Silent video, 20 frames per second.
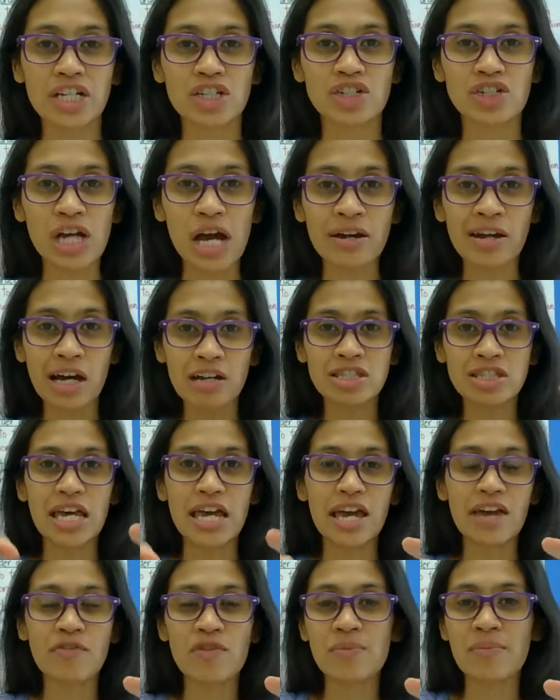Shout out
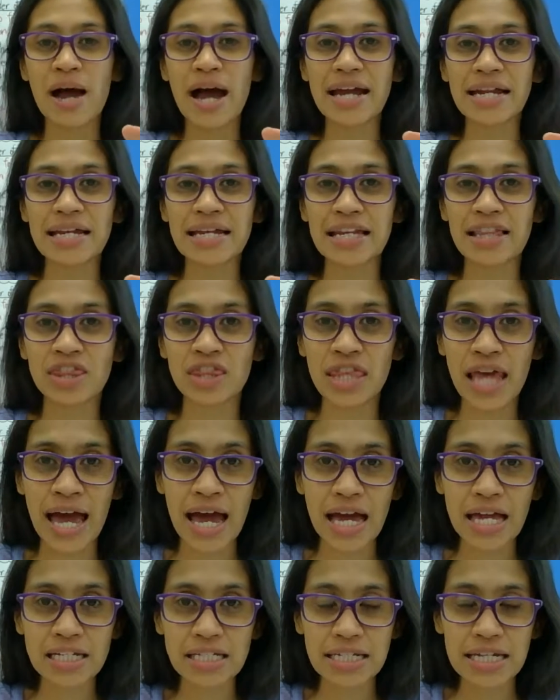to everybody
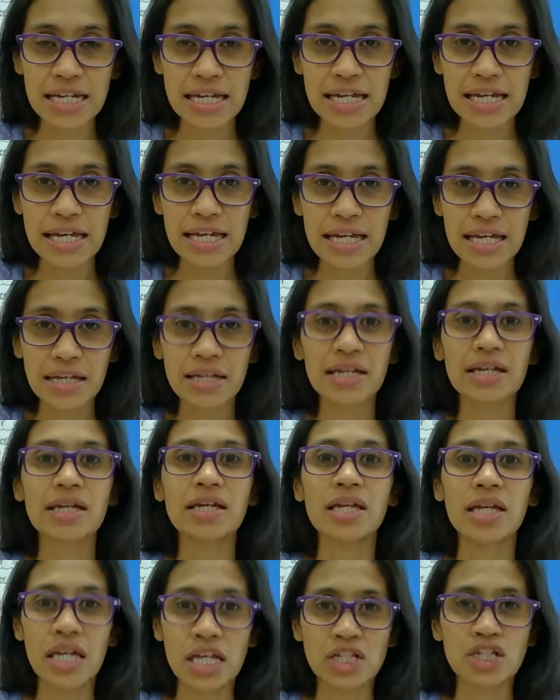that
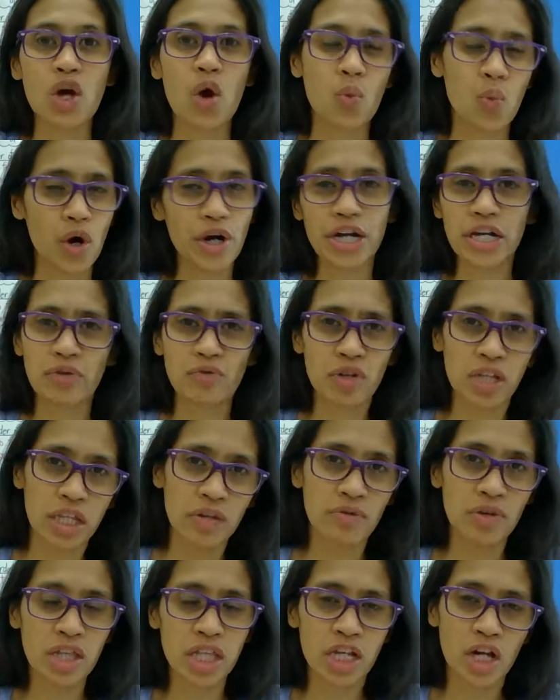is working
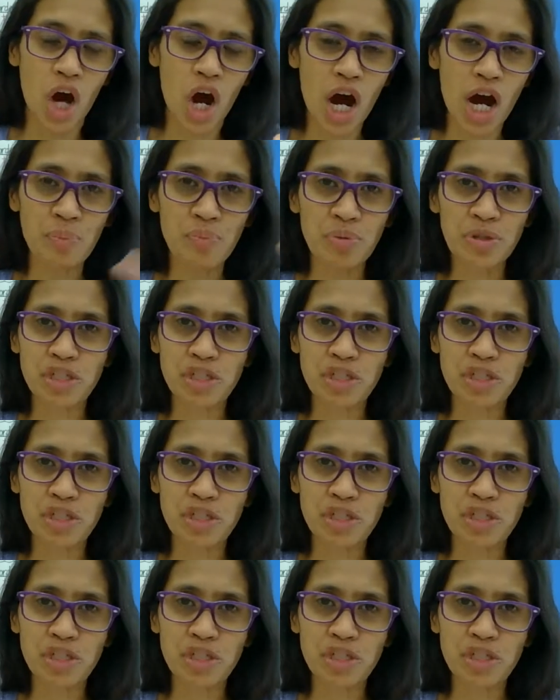really, really hard.